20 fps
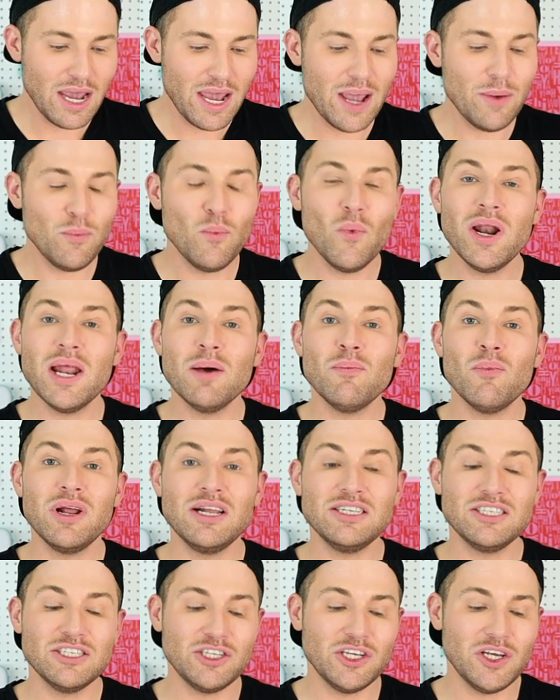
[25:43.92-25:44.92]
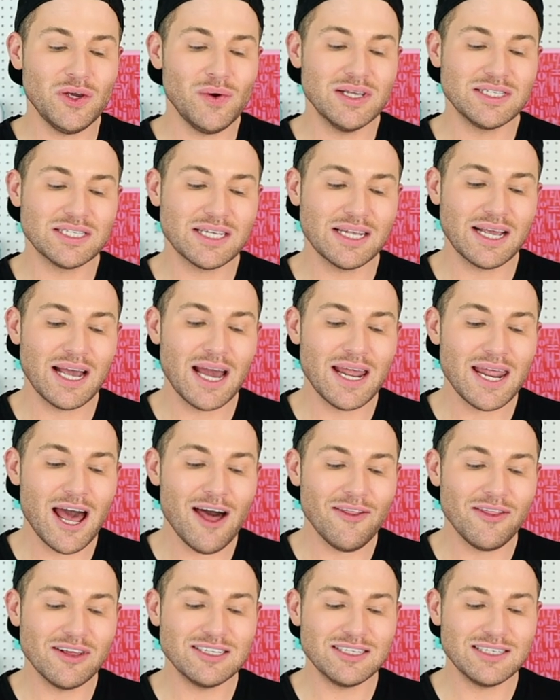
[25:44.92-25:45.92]
And what I'm wanting to do is to cut
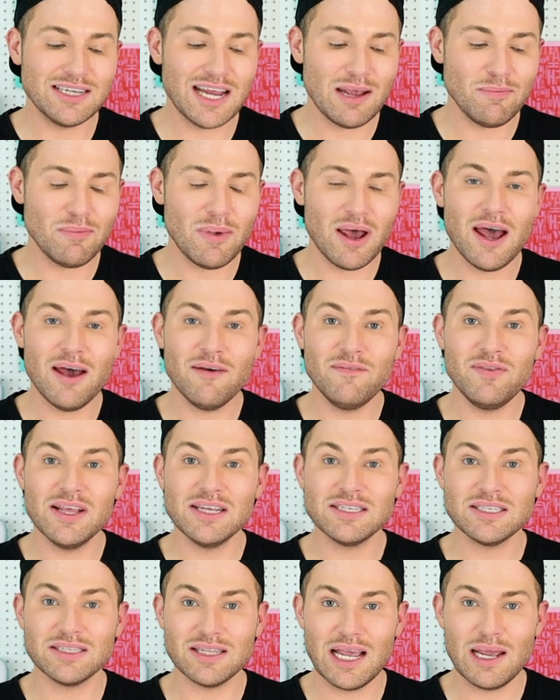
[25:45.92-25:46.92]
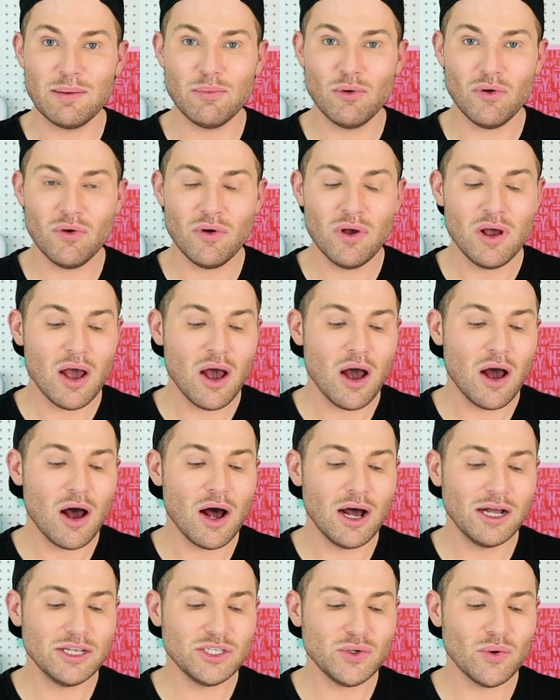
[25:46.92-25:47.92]
out the shape of this label
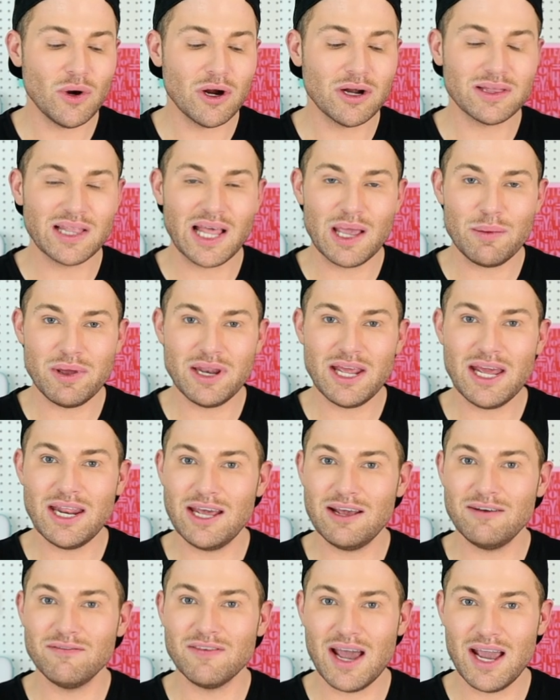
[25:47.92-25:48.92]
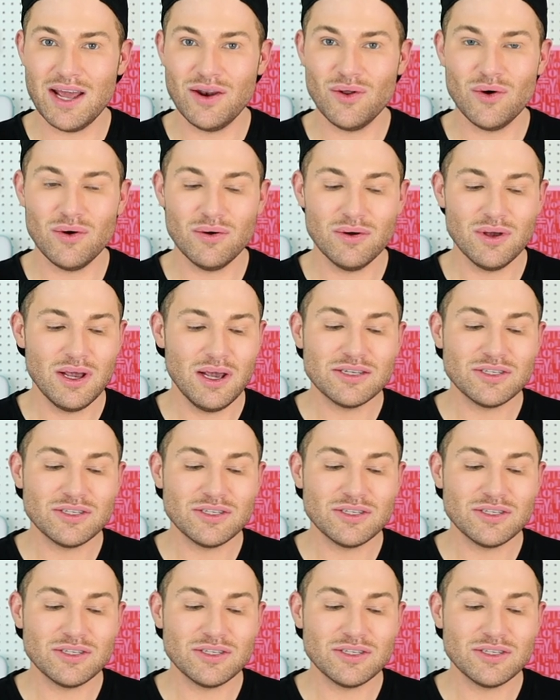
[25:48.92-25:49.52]
onto our laminating vinyl.